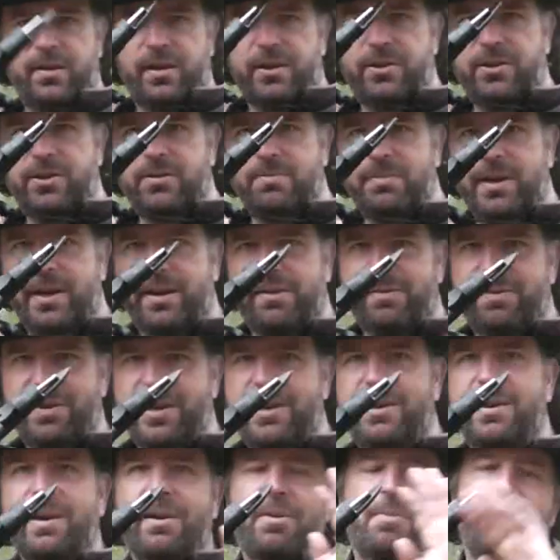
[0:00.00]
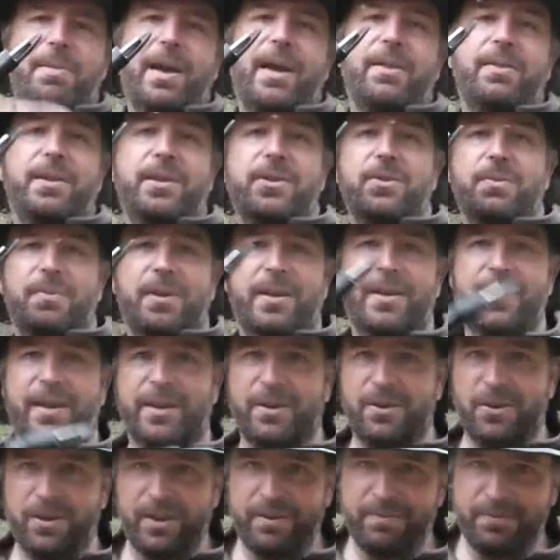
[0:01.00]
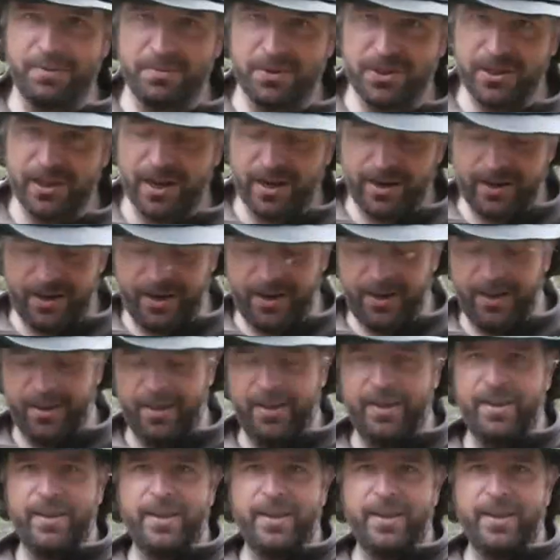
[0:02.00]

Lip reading: I just made a video about this one. I got it from Sandy,